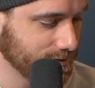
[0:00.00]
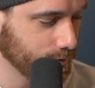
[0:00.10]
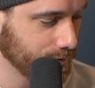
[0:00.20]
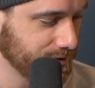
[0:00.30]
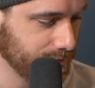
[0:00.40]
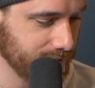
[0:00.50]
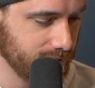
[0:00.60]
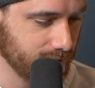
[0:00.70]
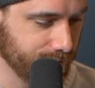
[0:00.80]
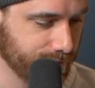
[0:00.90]
going to
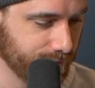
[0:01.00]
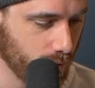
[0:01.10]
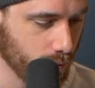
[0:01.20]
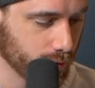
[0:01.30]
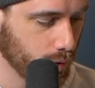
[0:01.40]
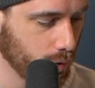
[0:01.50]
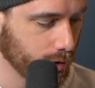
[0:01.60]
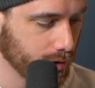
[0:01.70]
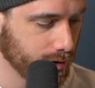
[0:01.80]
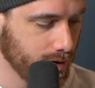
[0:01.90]
be the 4
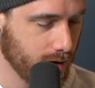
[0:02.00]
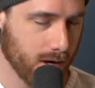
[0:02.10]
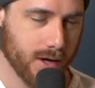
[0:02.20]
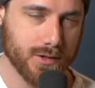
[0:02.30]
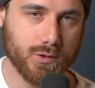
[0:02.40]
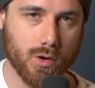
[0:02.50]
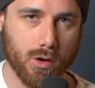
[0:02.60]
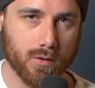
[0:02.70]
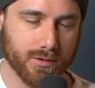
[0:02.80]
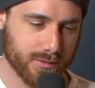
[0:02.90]
chord to a
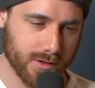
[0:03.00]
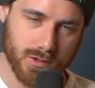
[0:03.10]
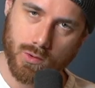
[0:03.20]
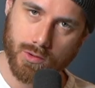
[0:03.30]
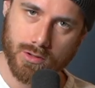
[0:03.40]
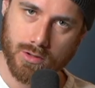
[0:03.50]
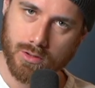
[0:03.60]
1/3 chord,